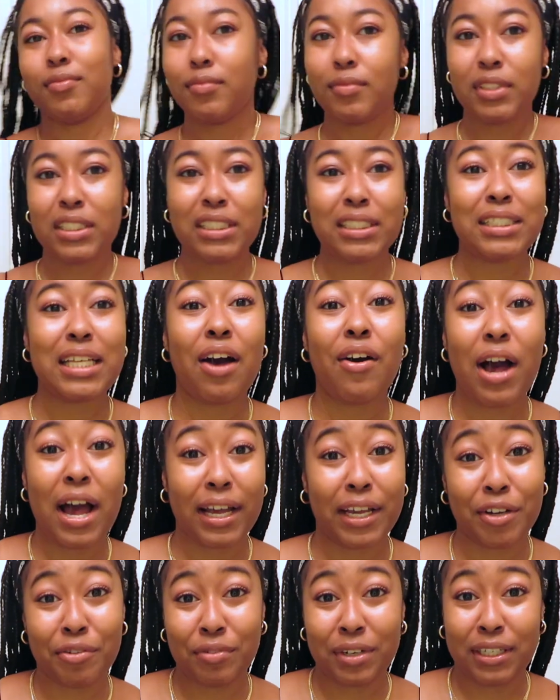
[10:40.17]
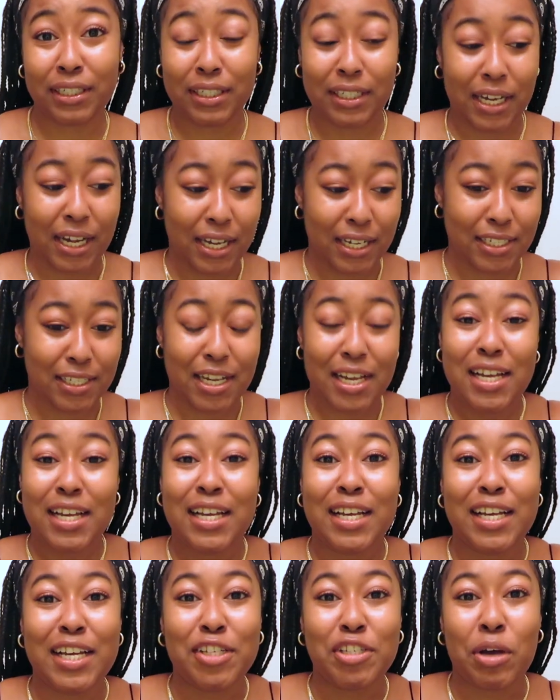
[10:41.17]
This is how I get ready, guys.
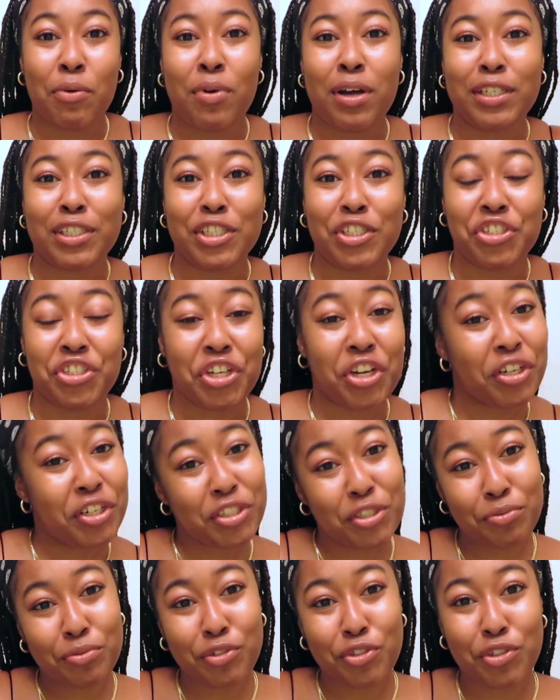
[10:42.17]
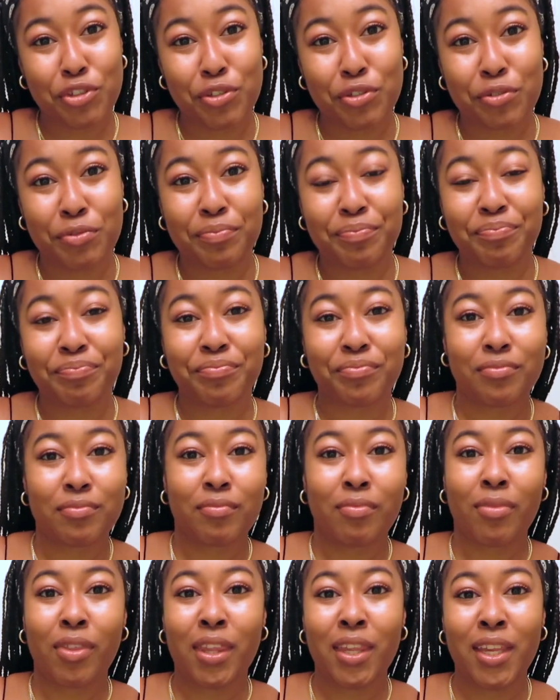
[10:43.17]
So I wanted to share this with you.
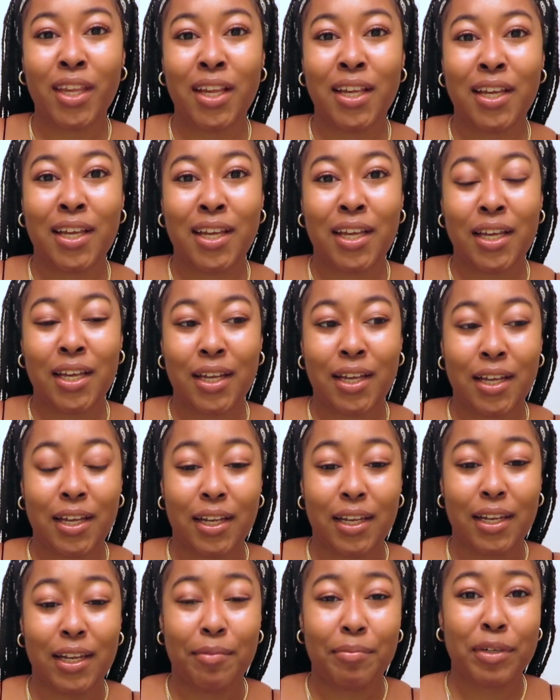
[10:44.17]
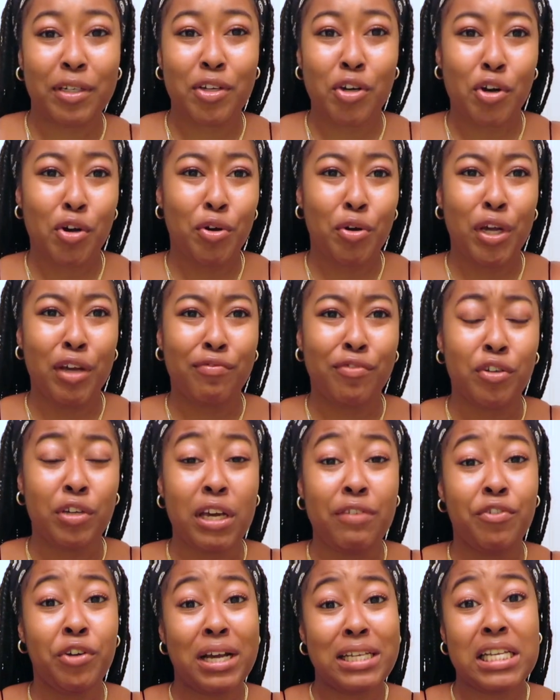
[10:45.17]
Let me know if you
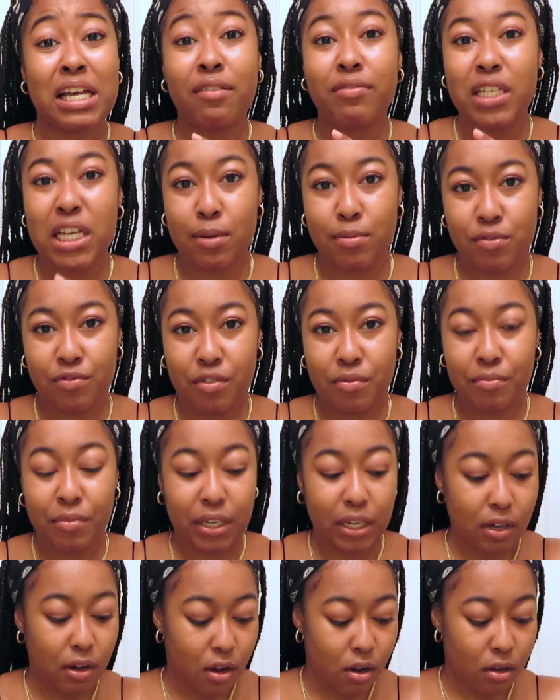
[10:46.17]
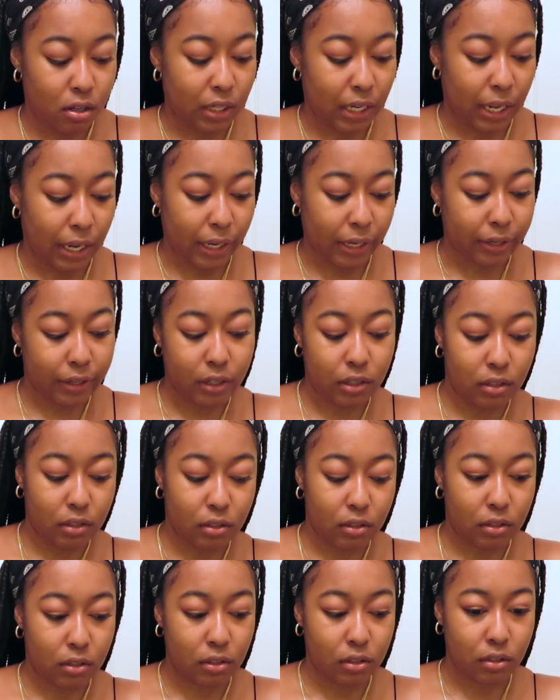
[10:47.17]
guys have tips for me on like
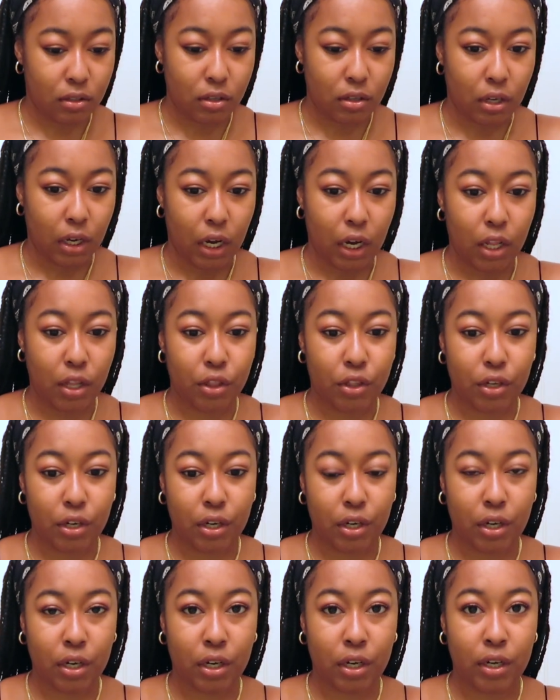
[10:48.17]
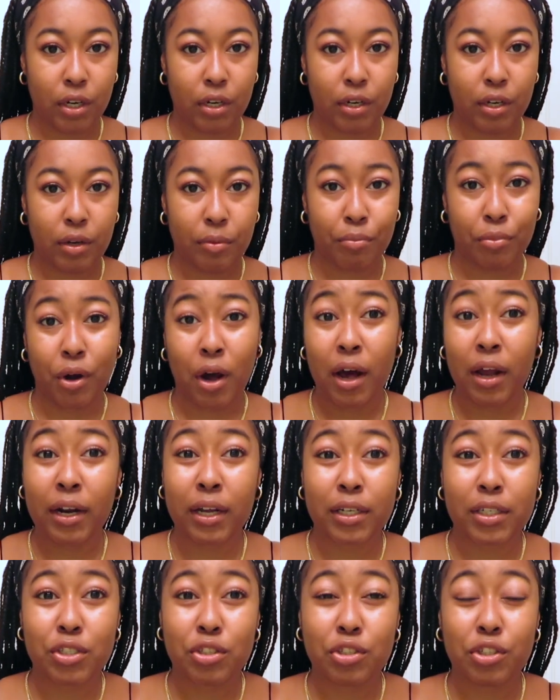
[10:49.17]
other
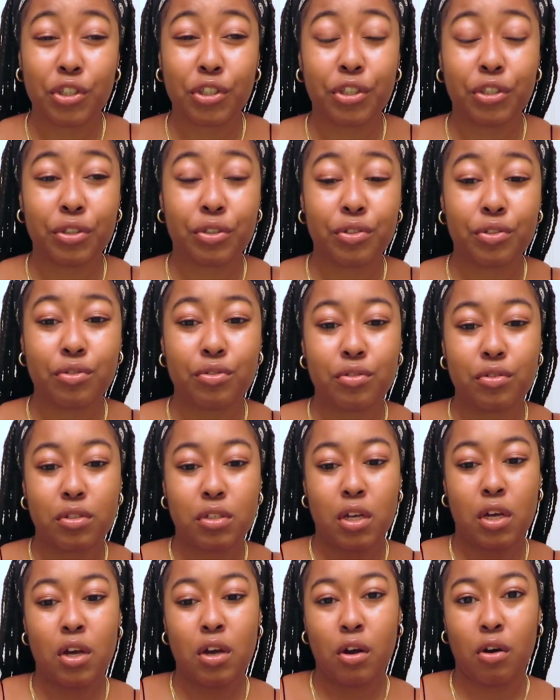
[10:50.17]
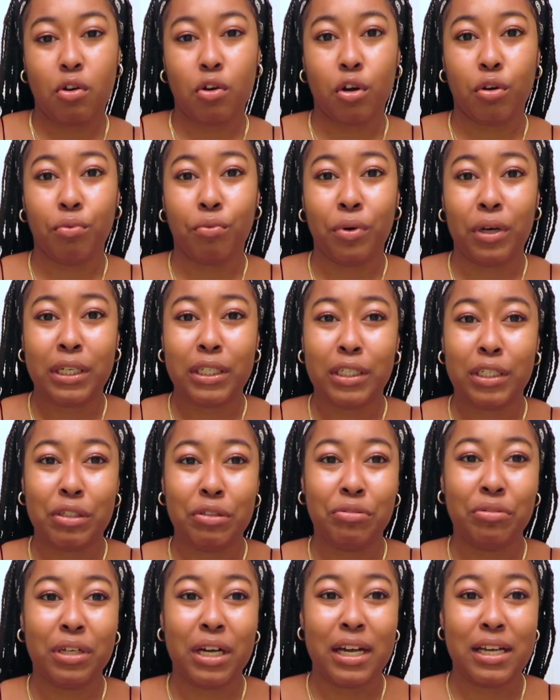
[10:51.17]
products to use, or what you
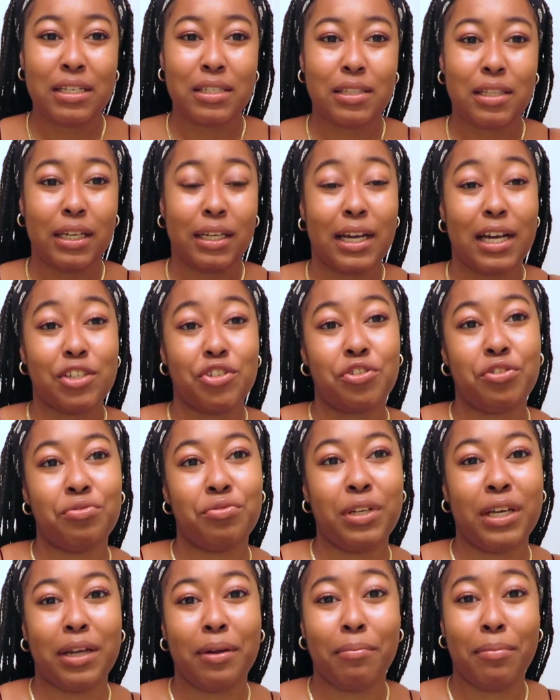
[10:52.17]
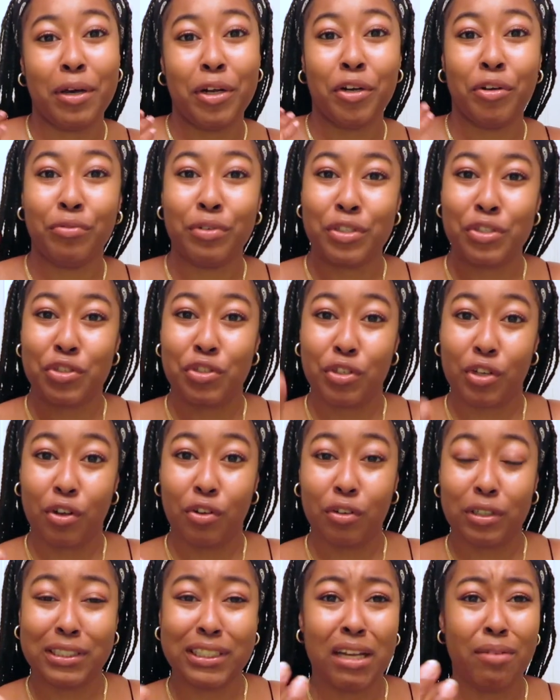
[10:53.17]
guys think I should do to get a better
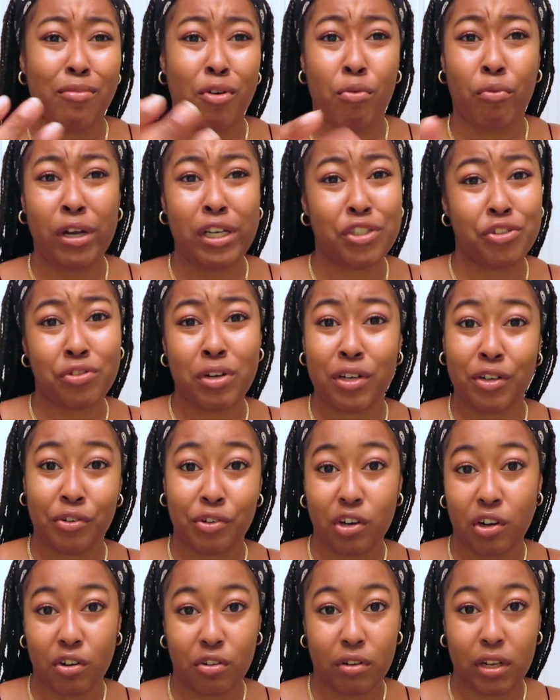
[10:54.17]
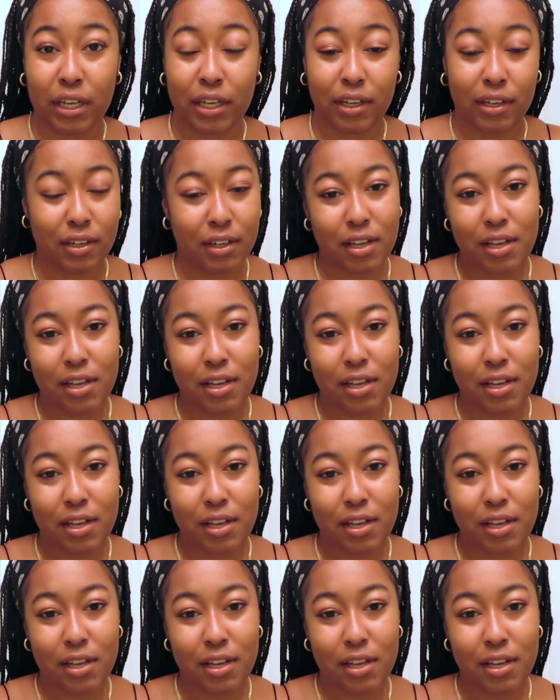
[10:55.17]
result, because I'm always trying to grow. Like,